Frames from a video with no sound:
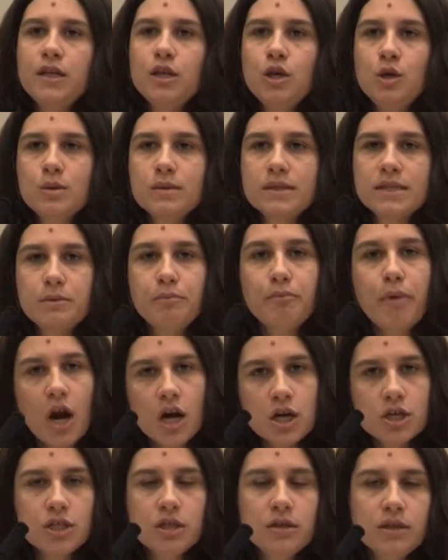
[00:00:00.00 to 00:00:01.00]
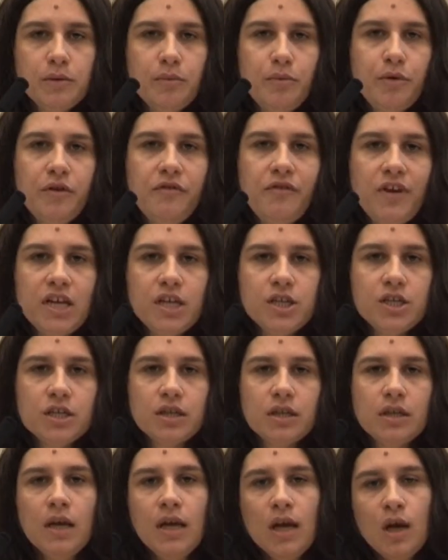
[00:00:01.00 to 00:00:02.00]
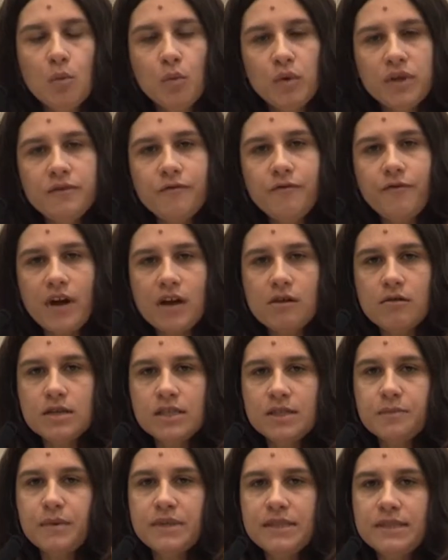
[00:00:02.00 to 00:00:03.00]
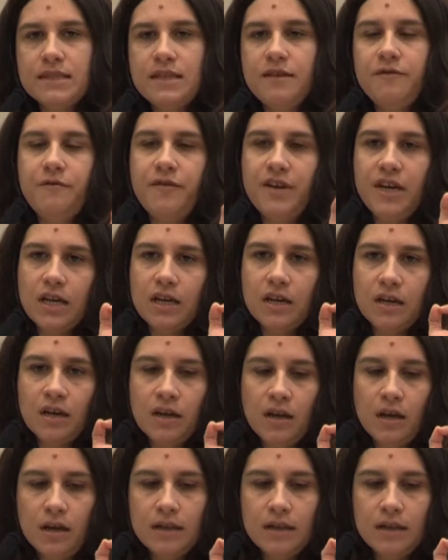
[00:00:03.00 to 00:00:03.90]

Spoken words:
use partial deprivation with very specific